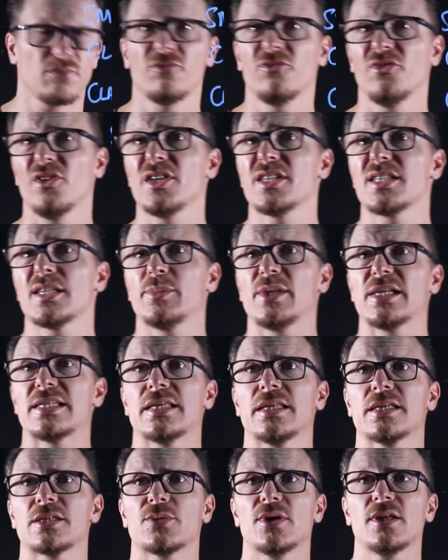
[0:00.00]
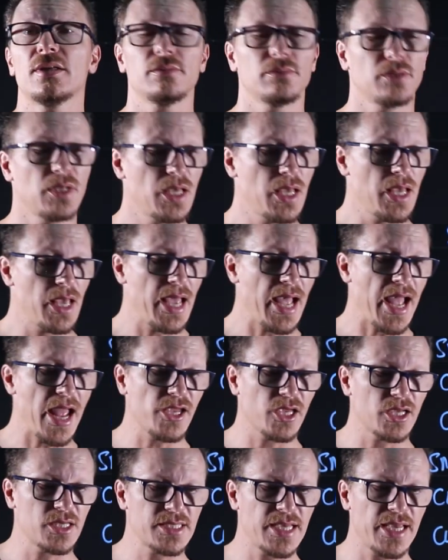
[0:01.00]
very similar to this one, and
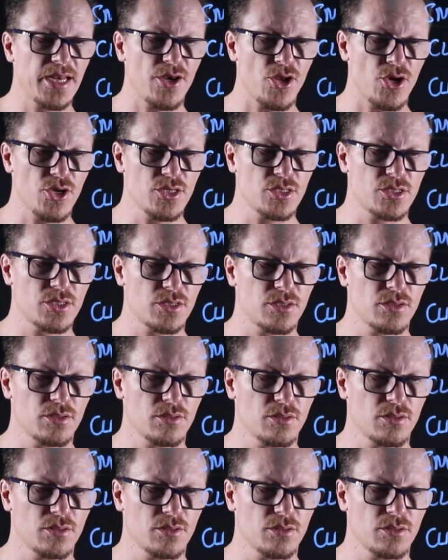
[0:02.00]
you're going to take notes,